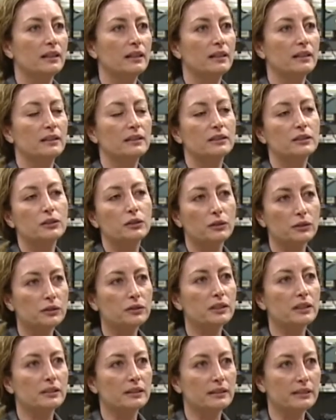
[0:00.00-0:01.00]
uh,
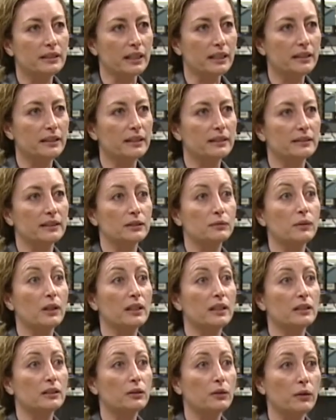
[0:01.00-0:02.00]
surgical techniques as
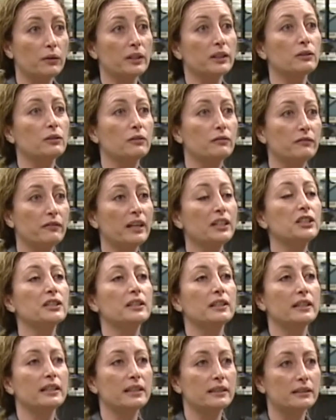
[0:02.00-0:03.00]
well as current
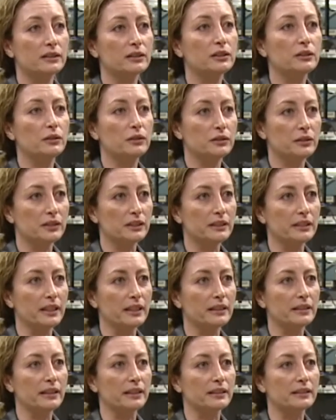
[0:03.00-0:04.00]
conventional laser surgery
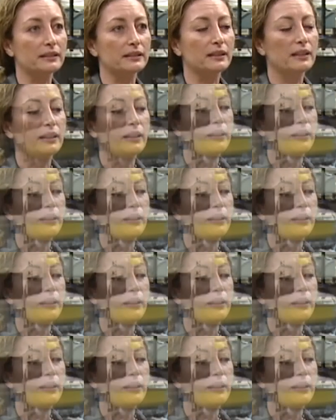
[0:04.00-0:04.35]
techniques.